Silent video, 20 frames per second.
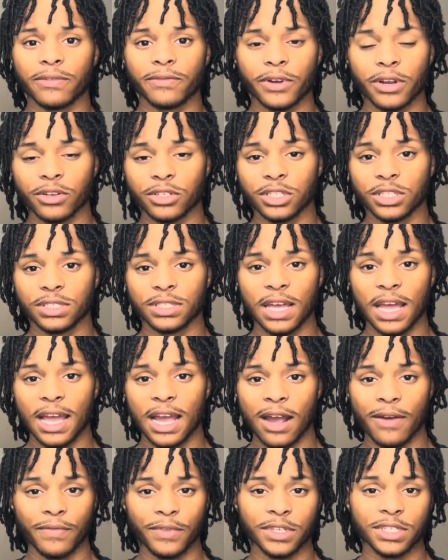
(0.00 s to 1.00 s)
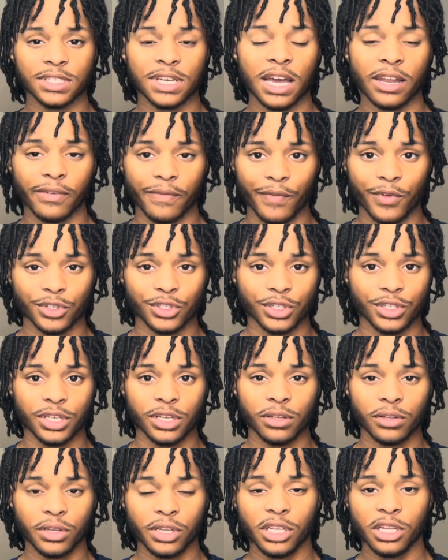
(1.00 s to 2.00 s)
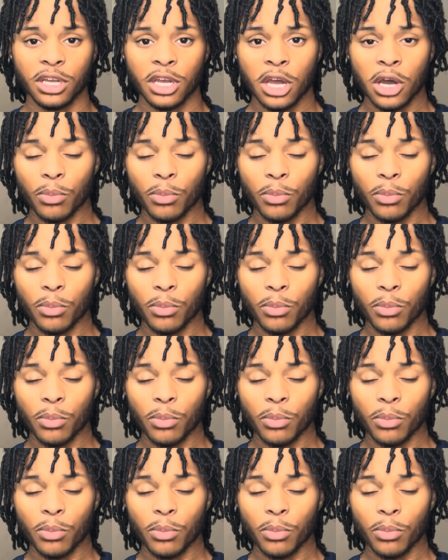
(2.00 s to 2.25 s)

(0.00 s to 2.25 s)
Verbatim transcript: fragrances that have this kind of versatility,